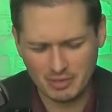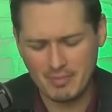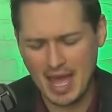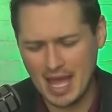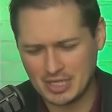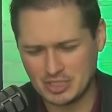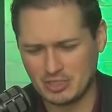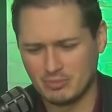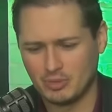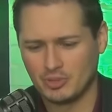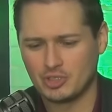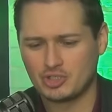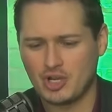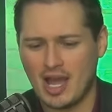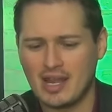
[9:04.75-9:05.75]
imaginable
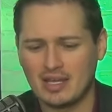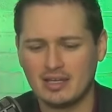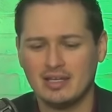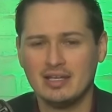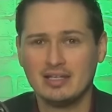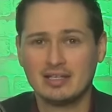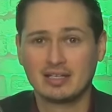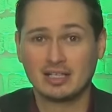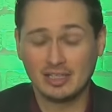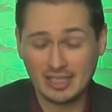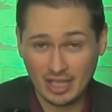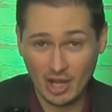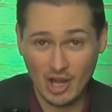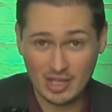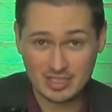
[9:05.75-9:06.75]
to try to
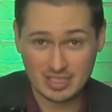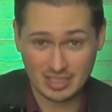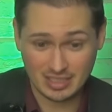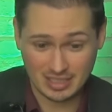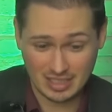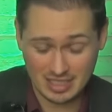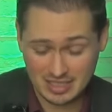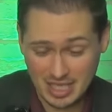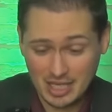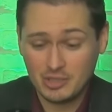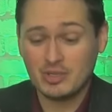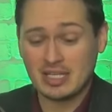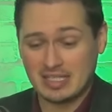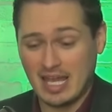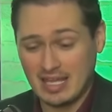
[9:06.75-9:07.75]
cling on to
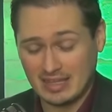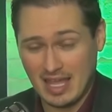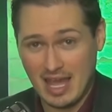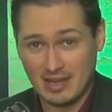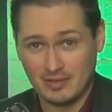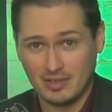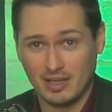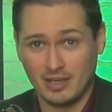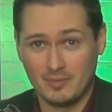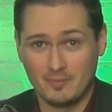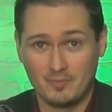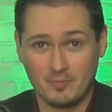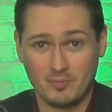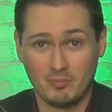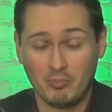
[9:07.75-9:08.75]
continue to take that
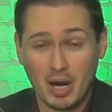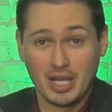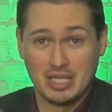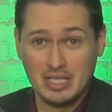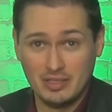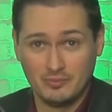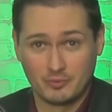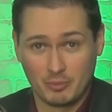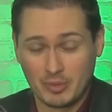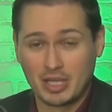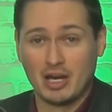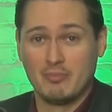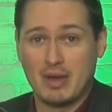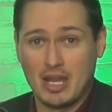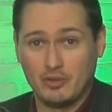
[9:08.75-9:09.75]
money from the
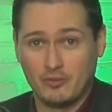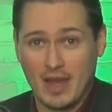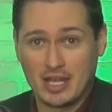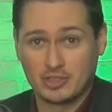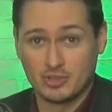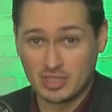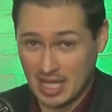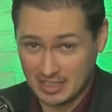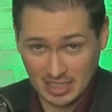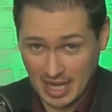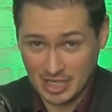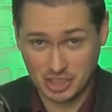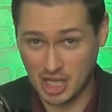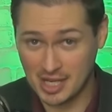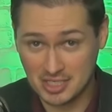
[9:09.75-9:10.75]
gun manufacturers and to
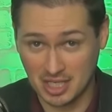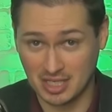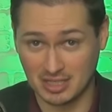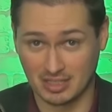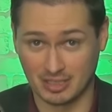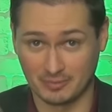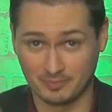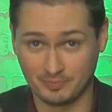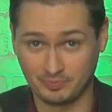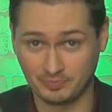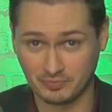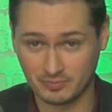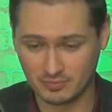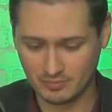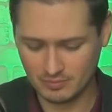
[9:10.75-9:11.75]
not change anything.
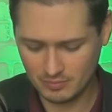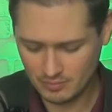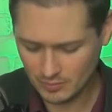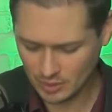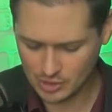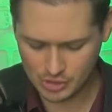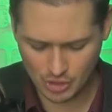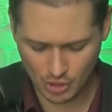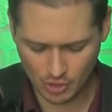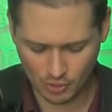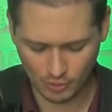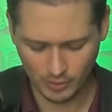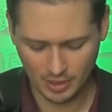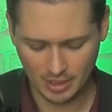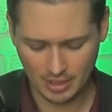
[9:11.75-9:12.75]

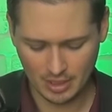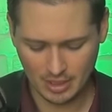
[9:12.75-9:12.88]
So